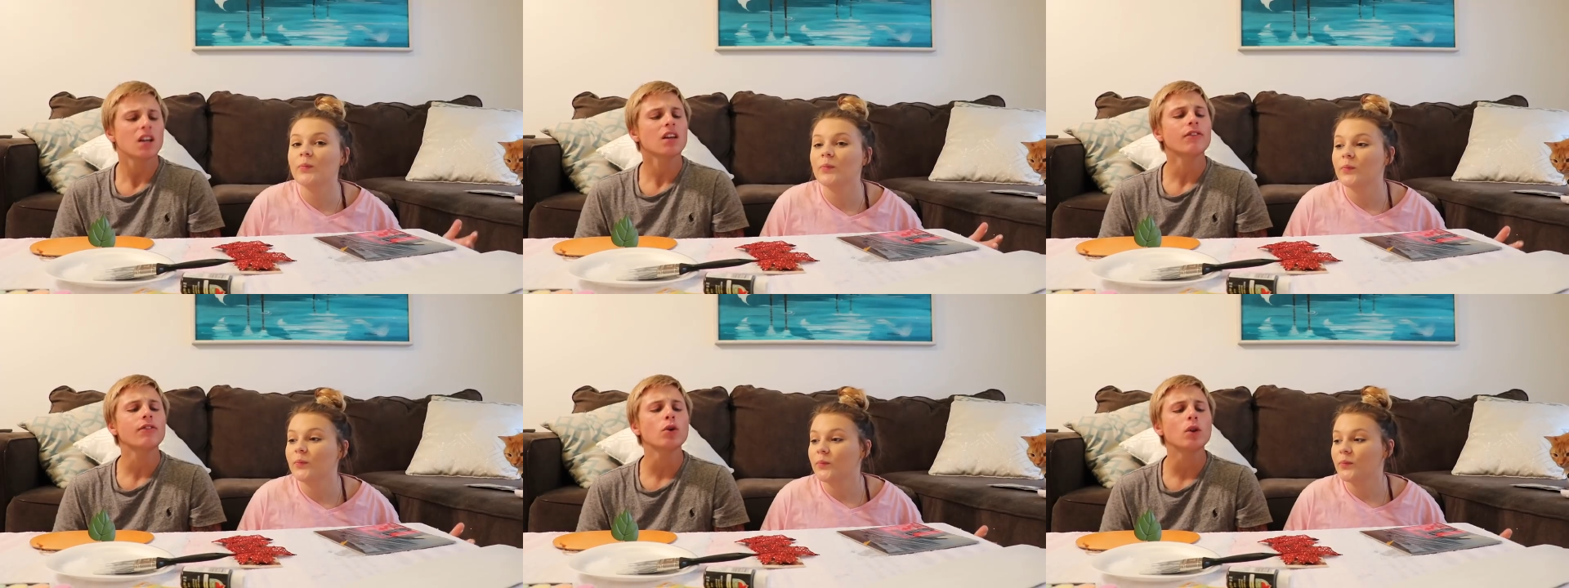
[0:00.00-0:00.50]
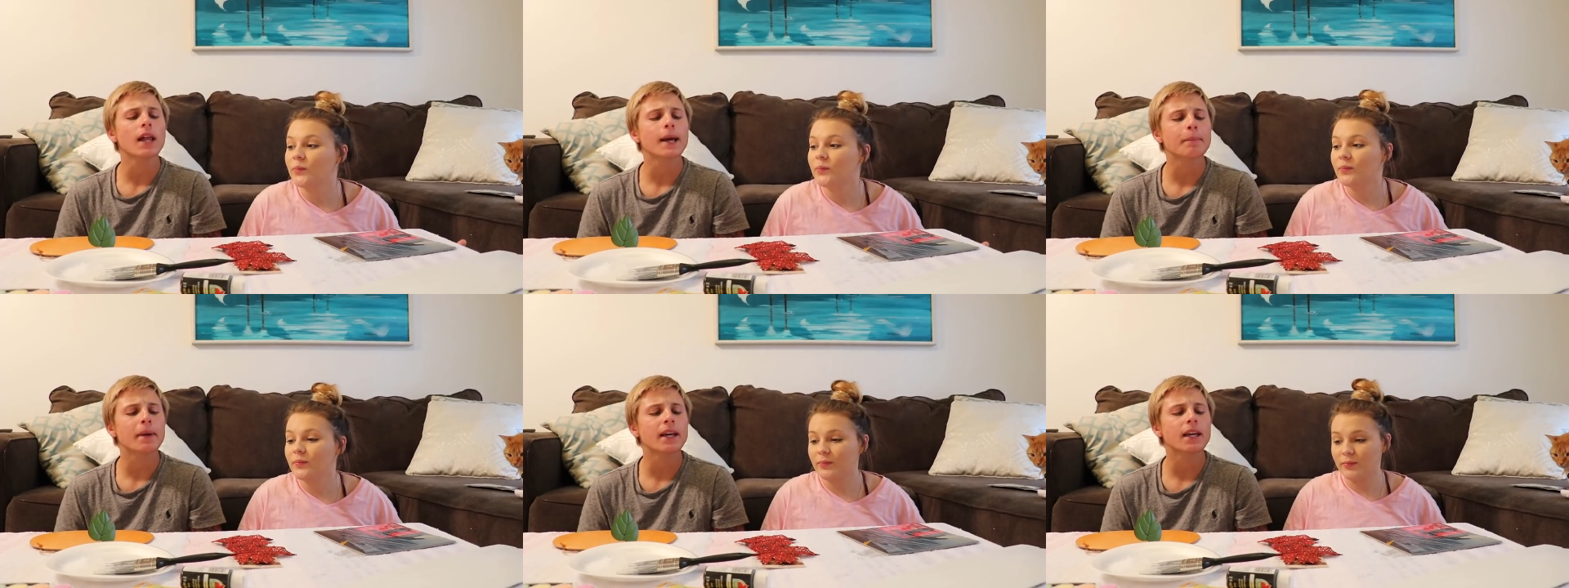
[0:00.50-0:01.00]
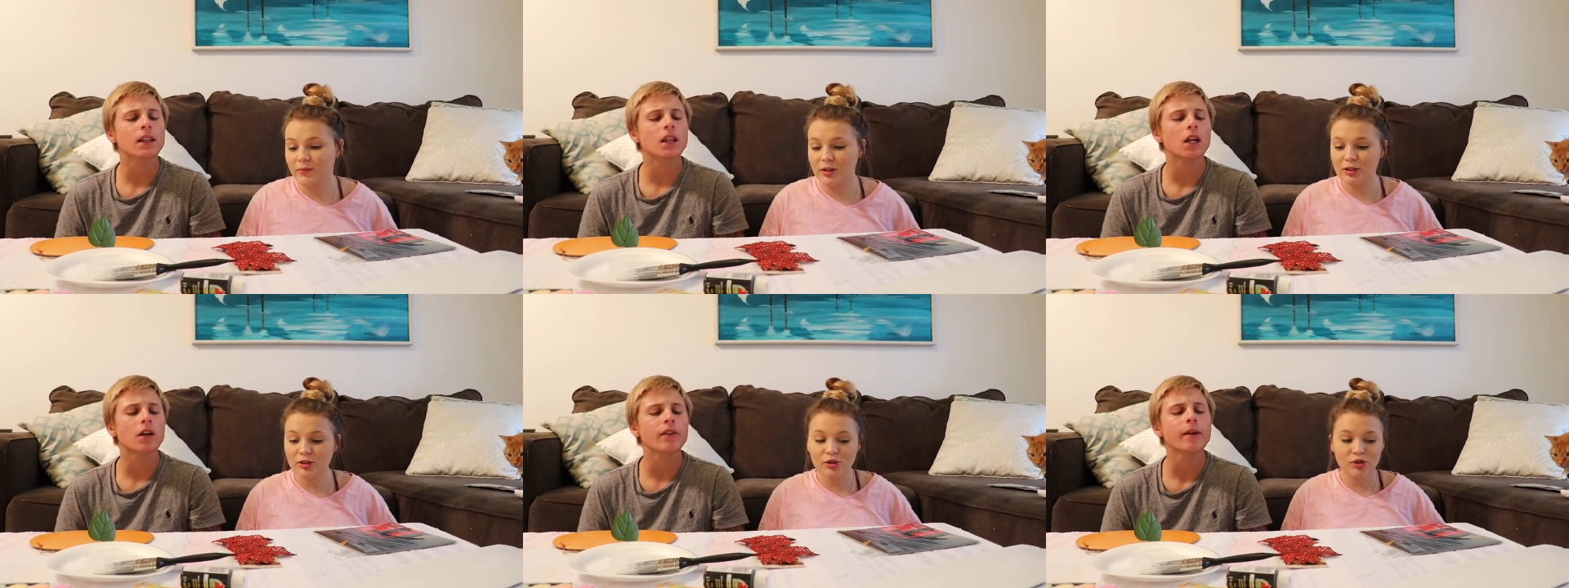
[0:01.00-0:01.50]
Speaker 1: If you like making
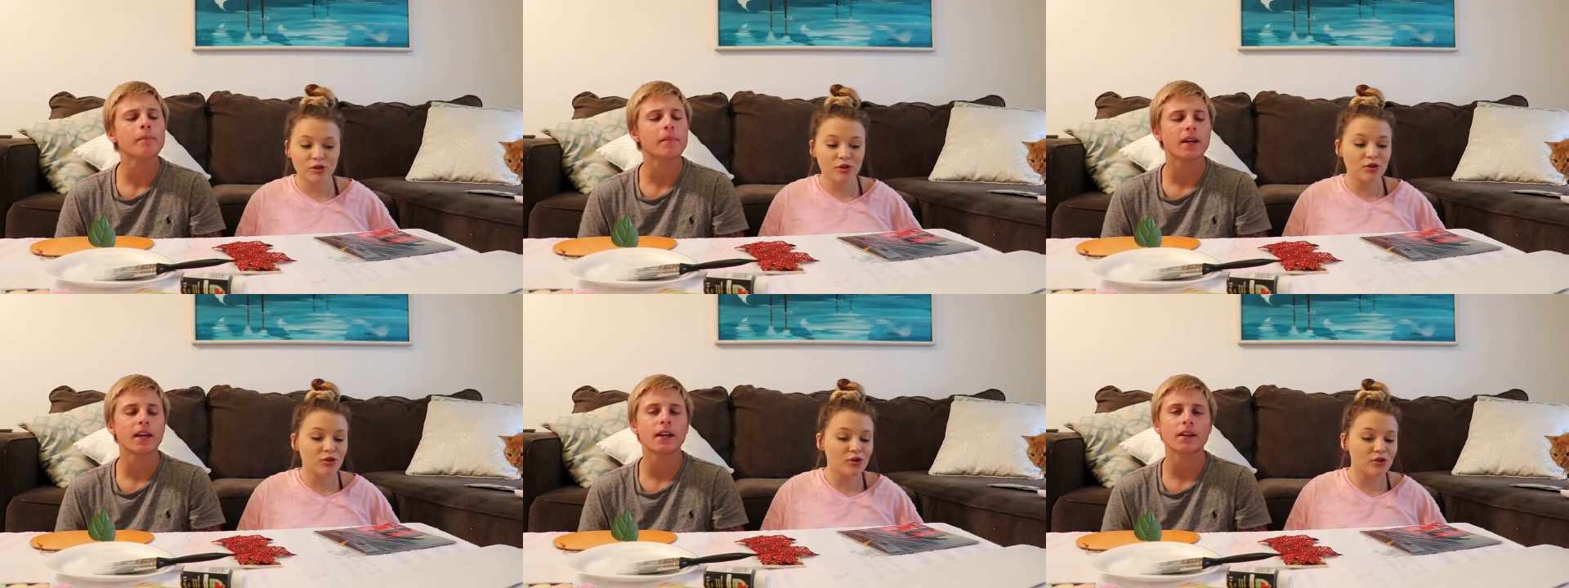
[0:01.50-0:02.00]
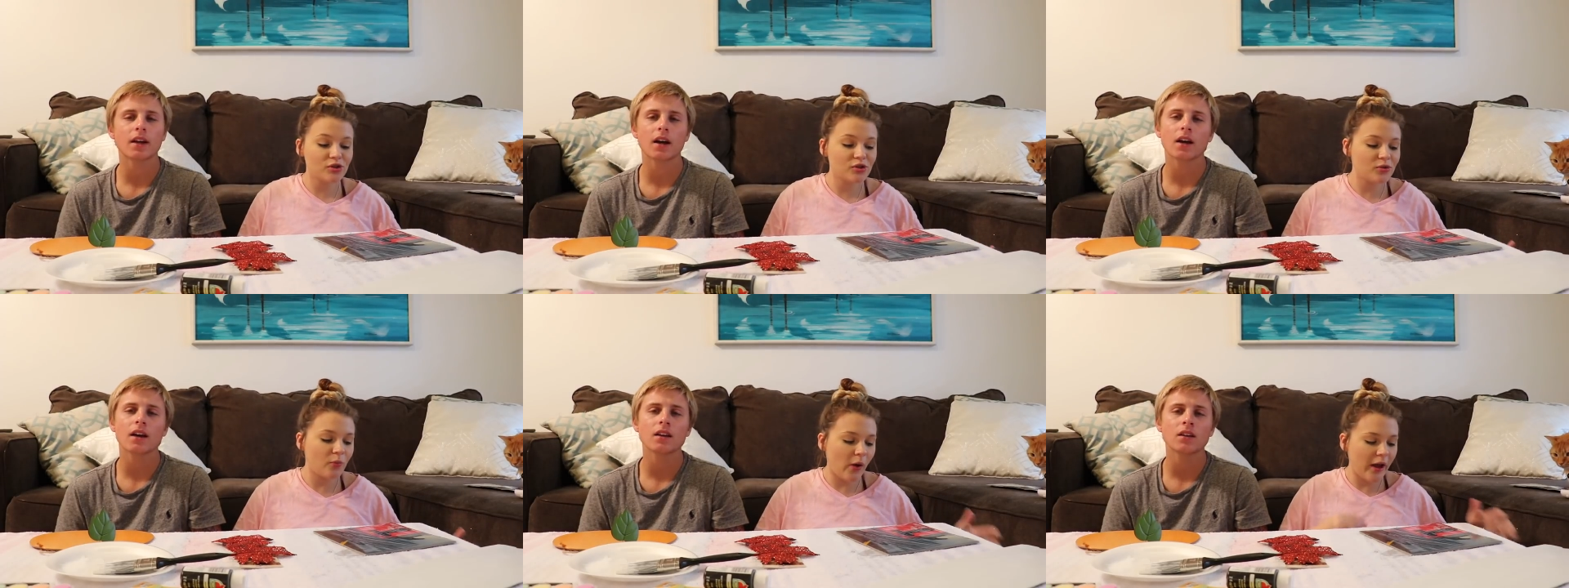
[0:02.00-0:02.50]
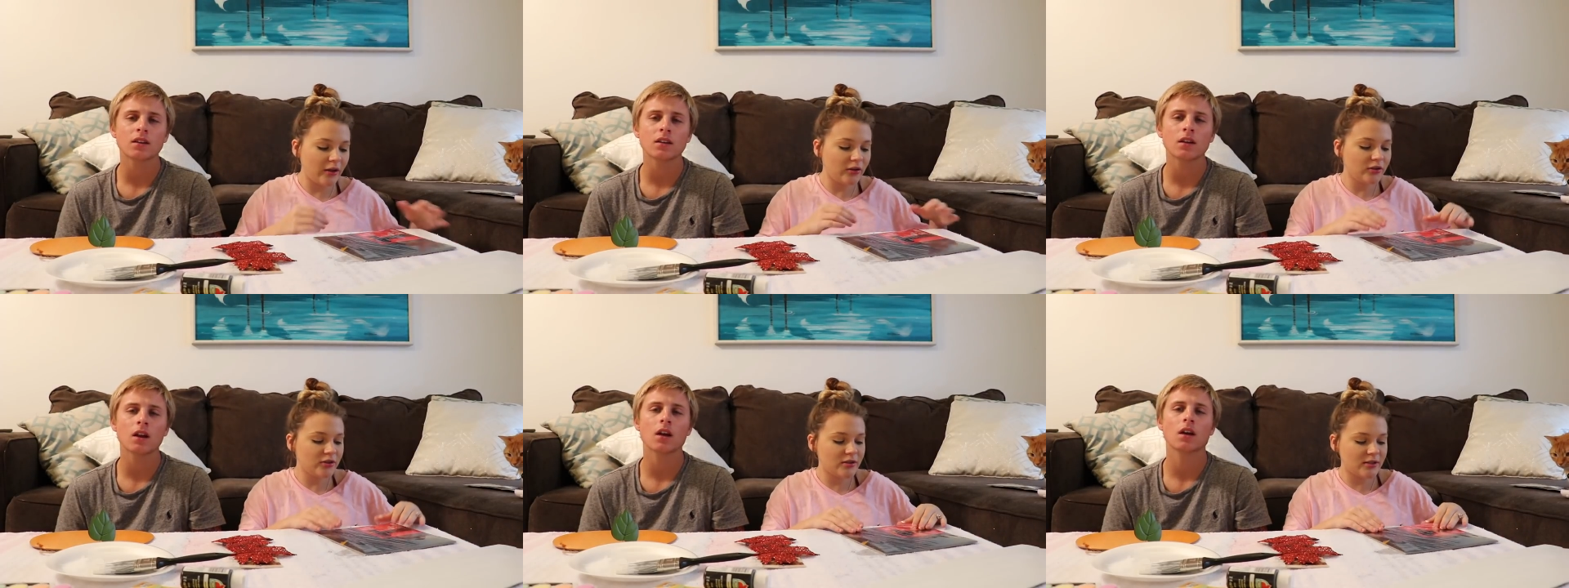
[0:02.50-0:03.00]
love at
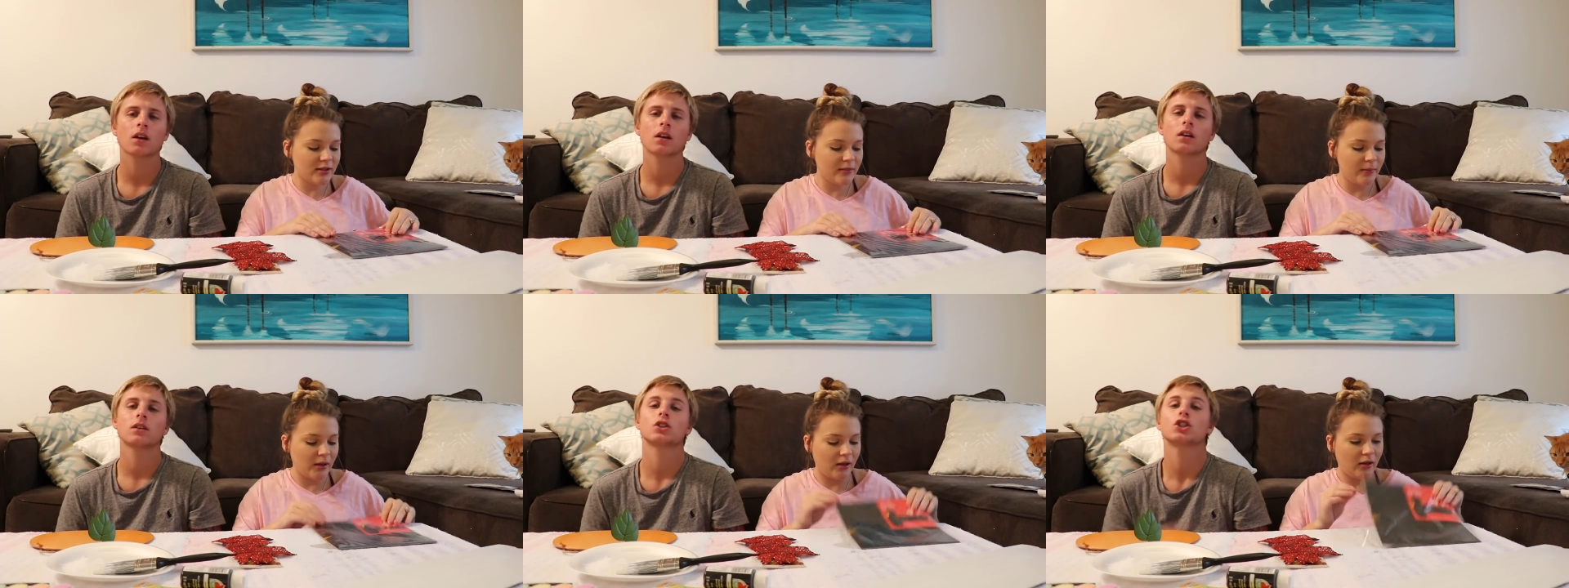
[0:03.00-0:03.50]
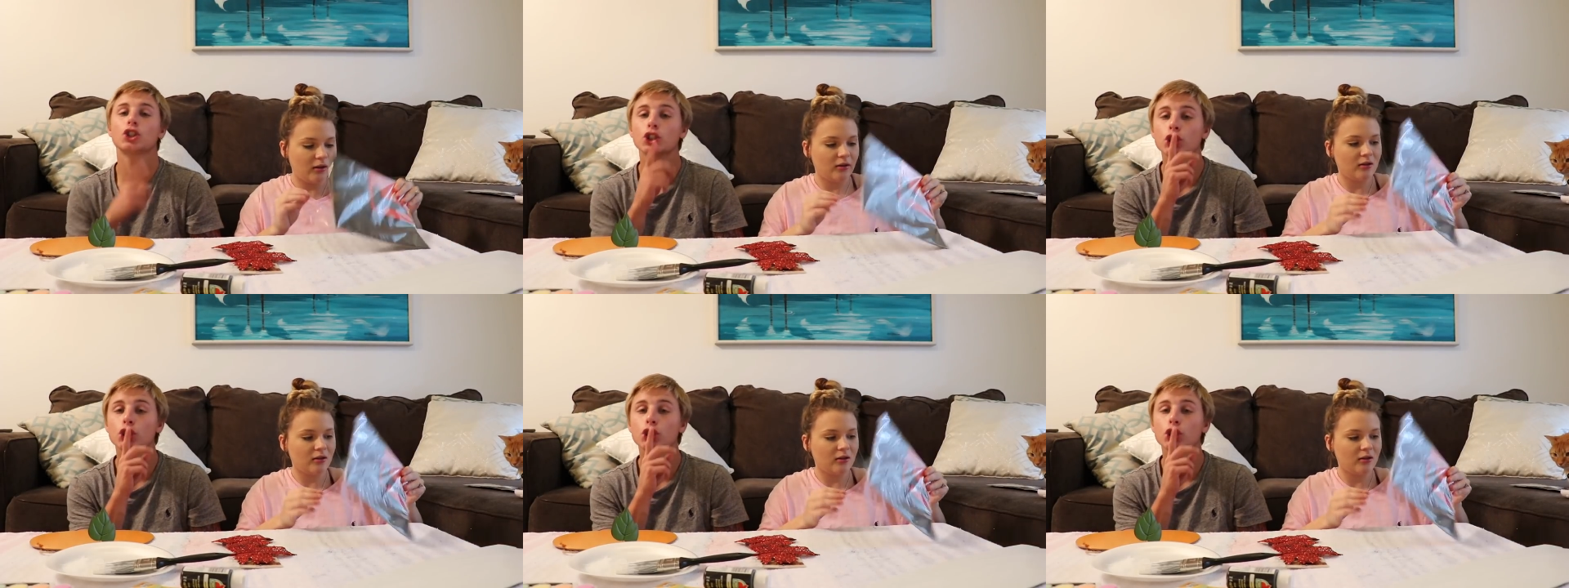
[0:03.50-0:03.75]
midnight. I'm sleeping.